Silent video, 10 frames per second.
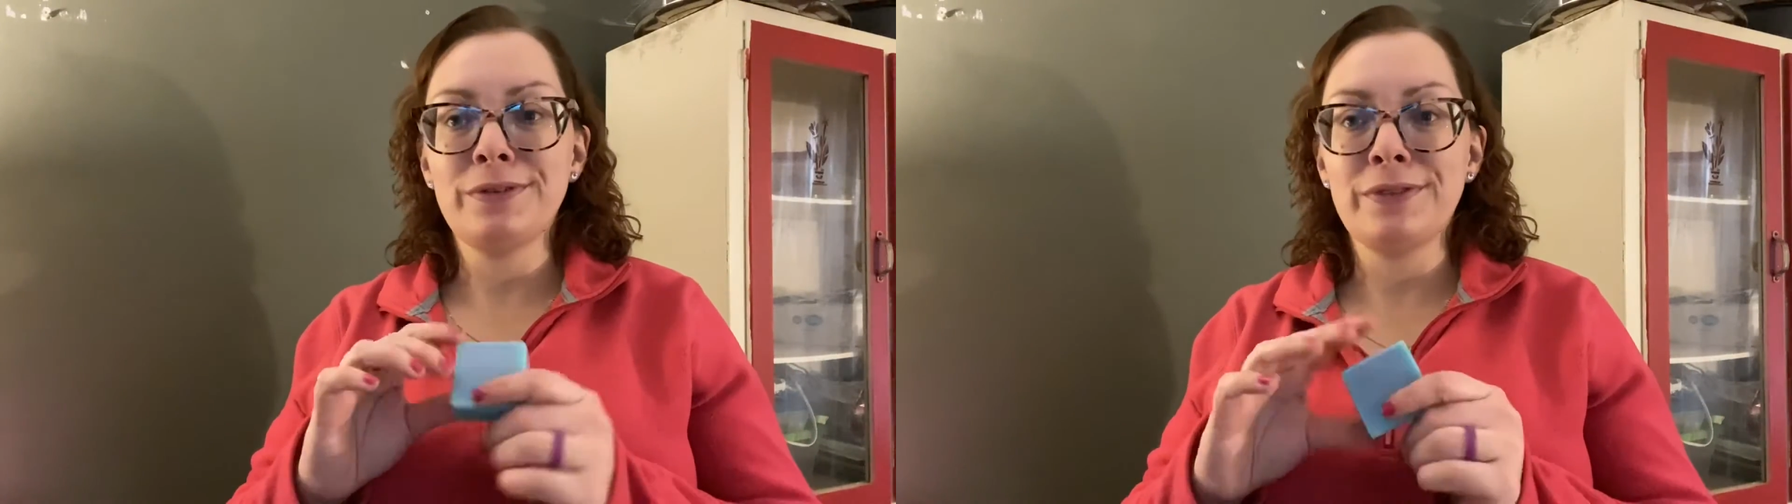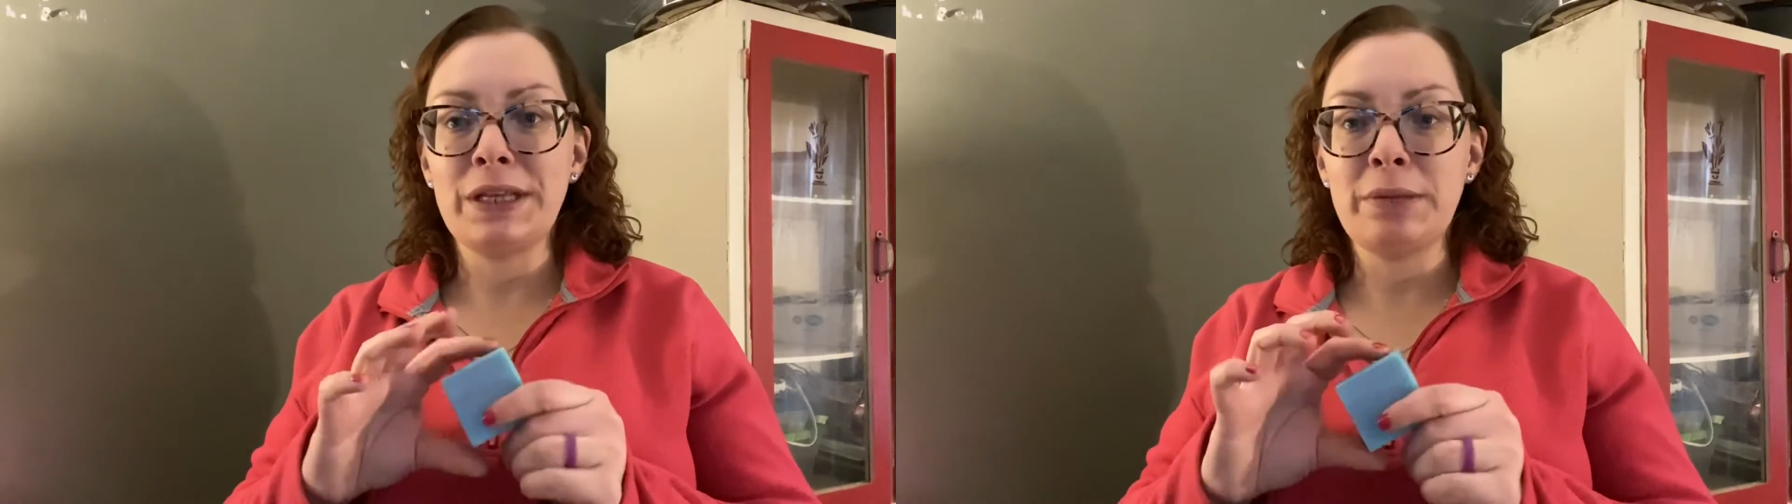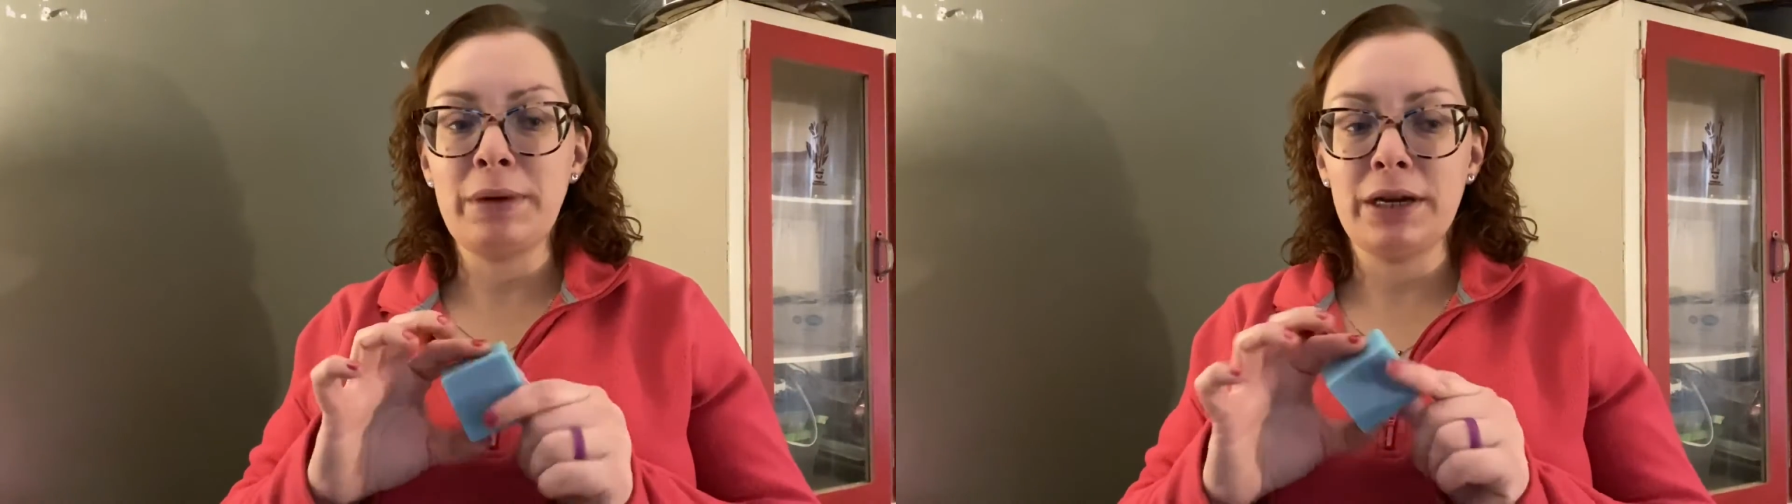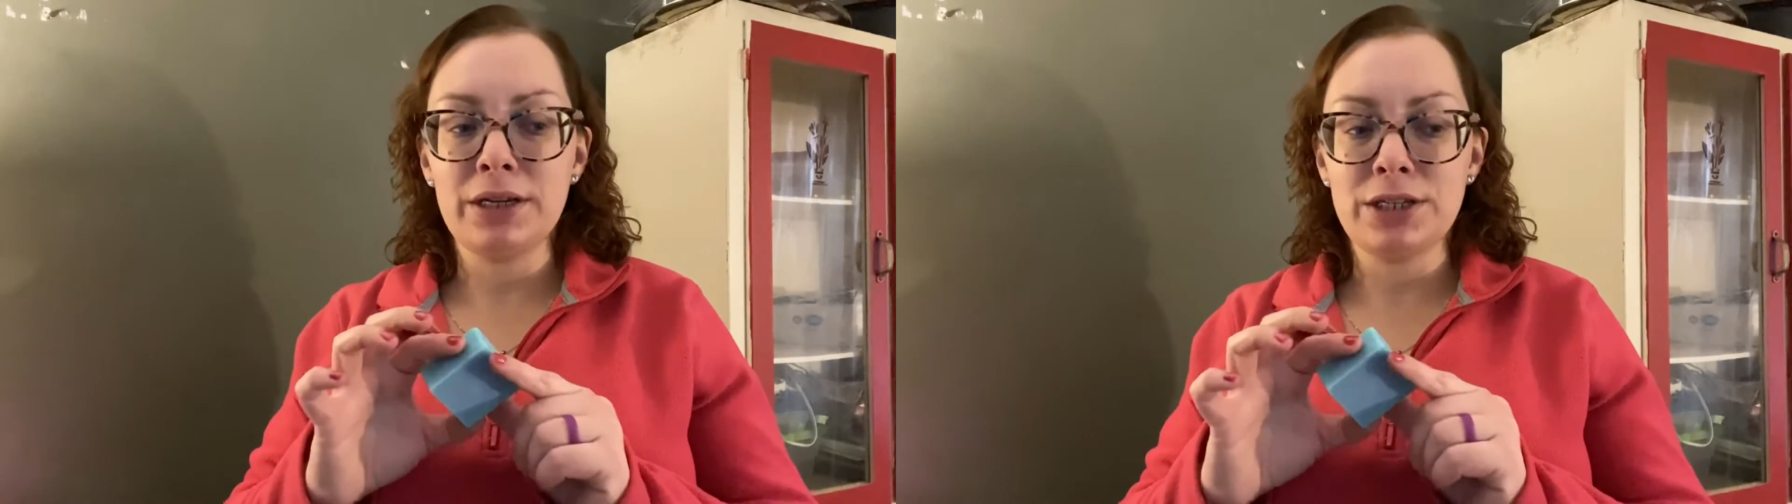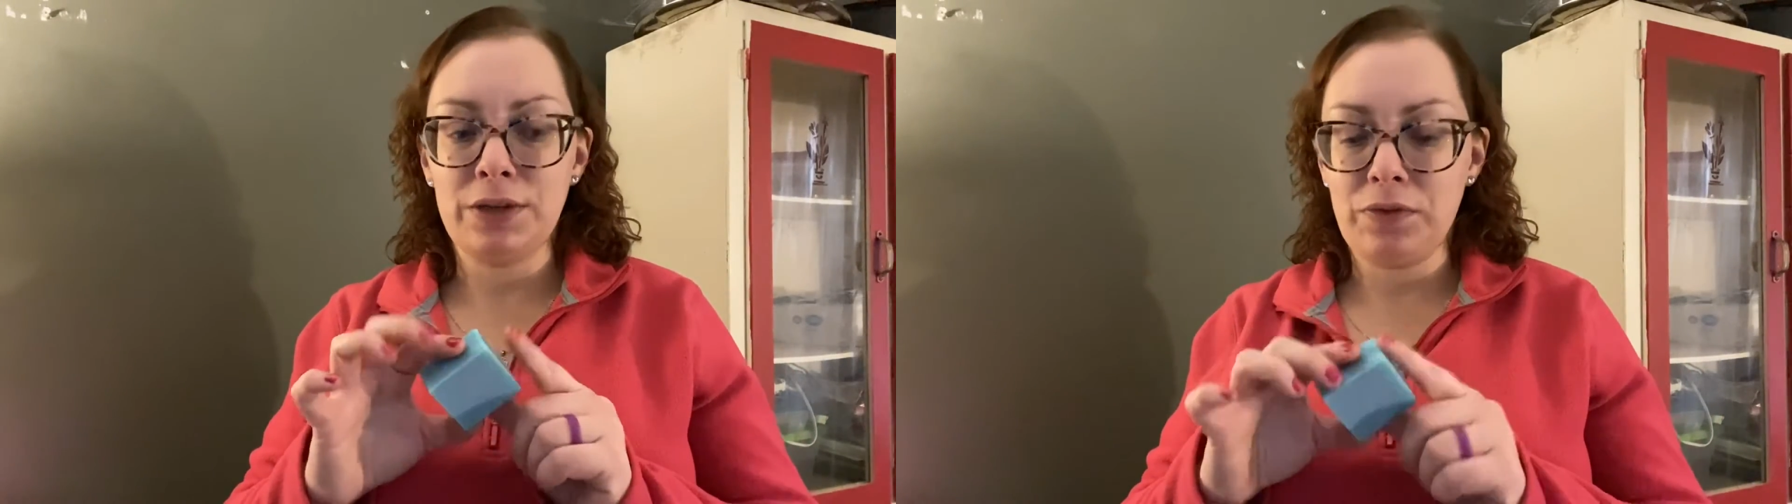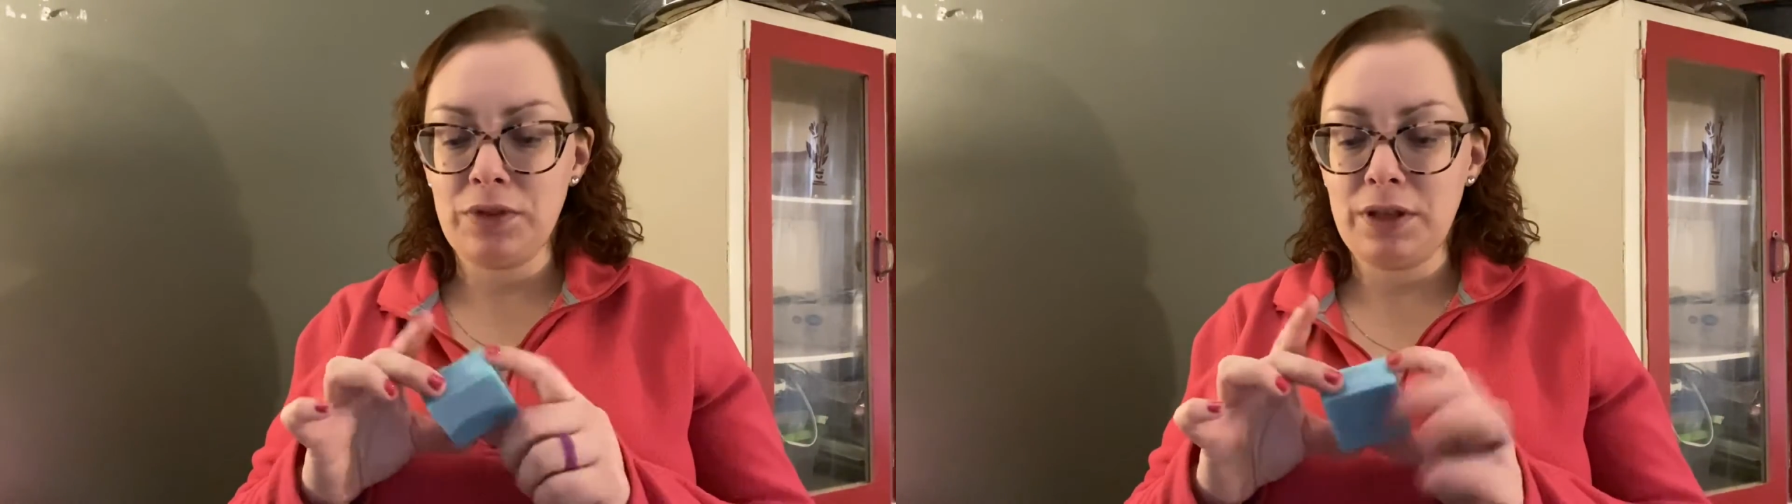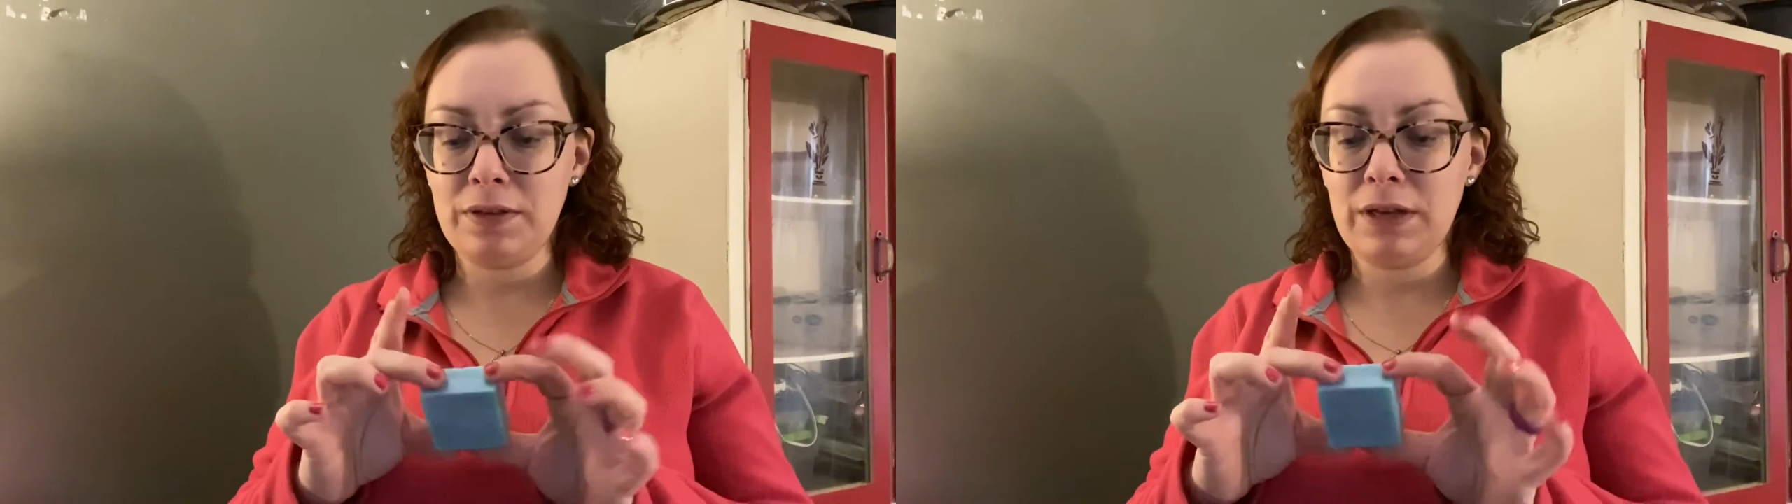find the packaging for these.